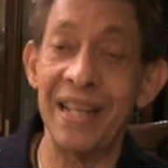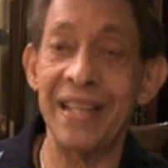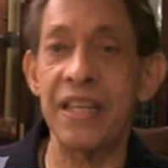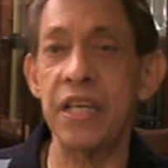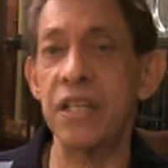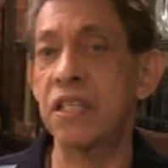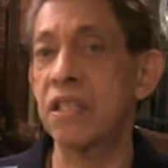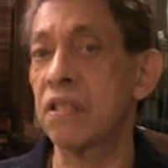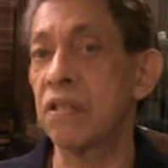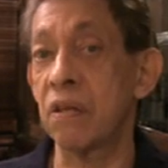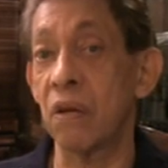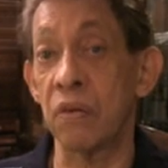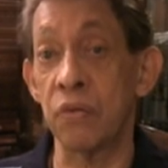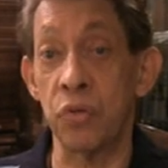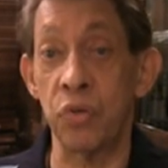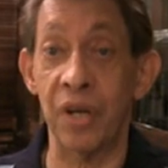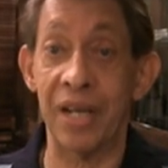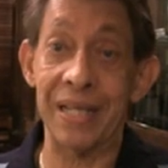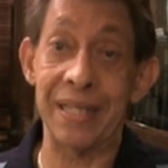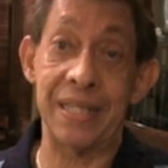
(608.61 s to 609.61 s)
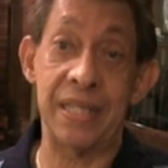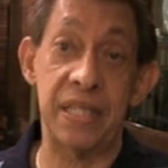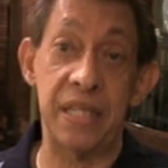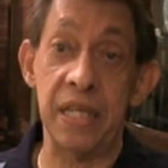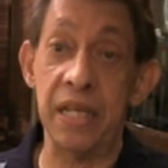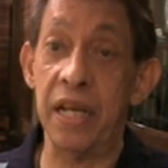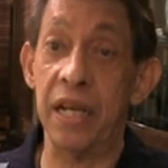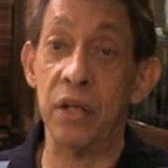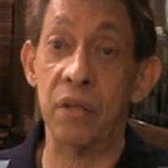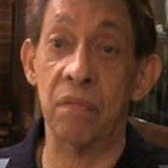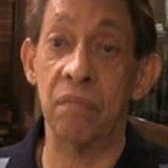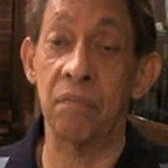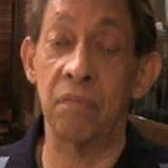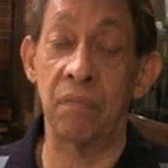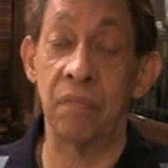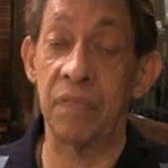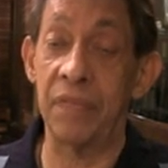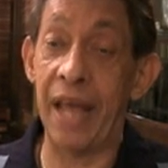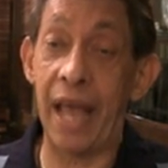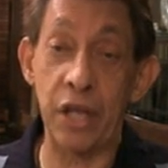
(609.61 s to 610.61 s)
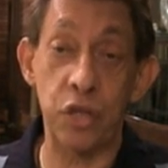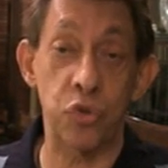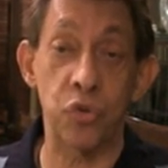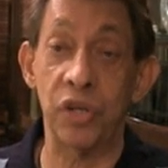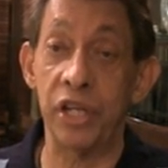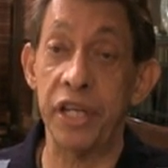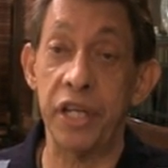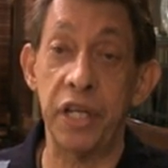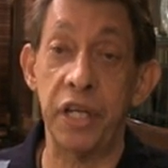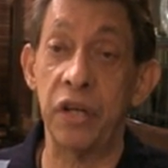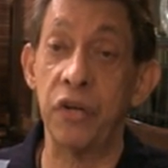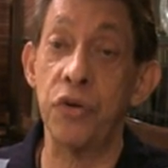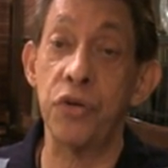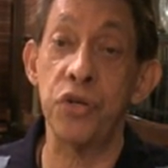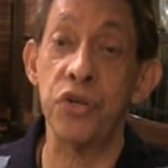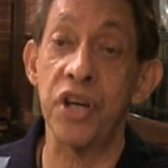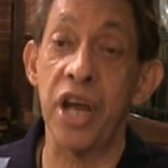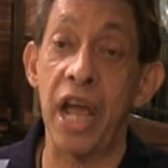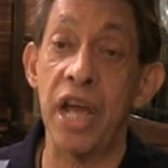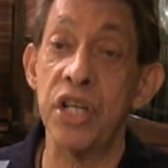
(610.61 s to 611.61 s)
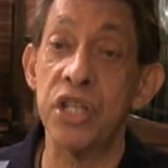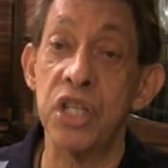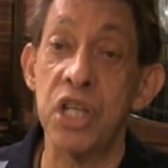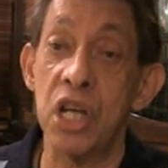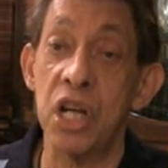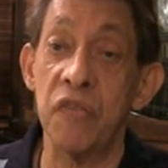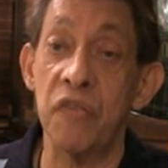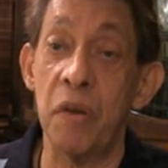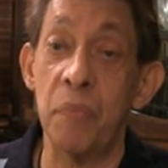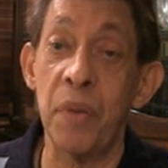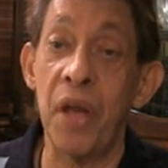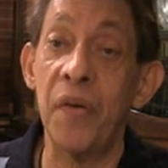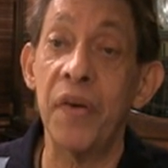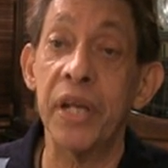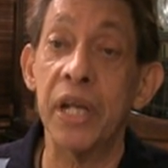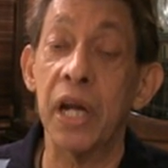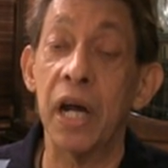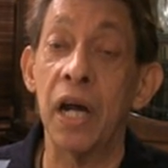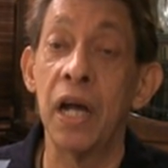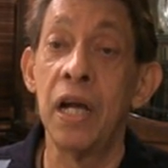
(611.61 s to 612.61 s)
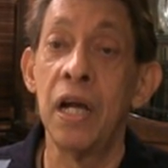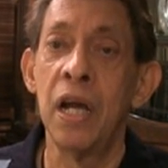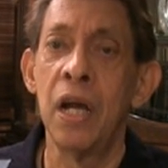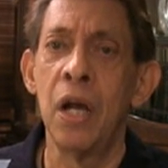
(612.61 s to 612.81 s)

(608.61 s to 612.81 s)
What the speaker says: And this you can see naturally here in the United States of America